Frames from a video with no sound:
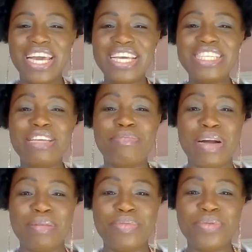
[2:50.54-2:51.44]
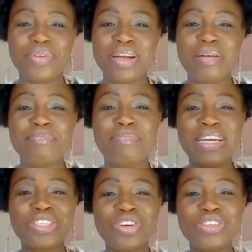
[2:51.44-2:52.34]
In the Bible,
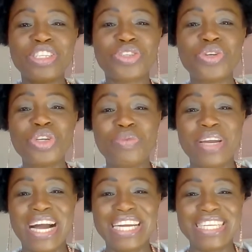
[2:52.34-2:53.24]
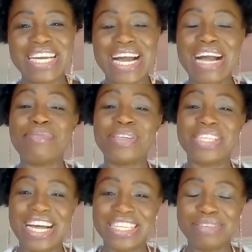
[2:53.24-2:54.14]
based on the story we had about
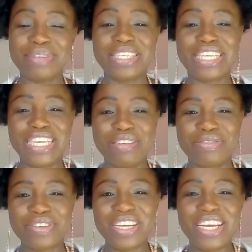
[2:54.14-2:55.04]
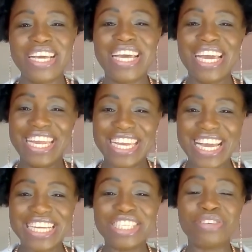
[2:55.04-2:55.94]
Adam and Eve in the
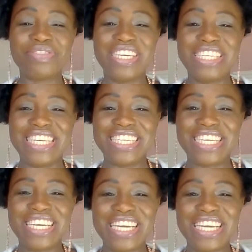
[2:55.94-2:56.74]
Garden of Eden,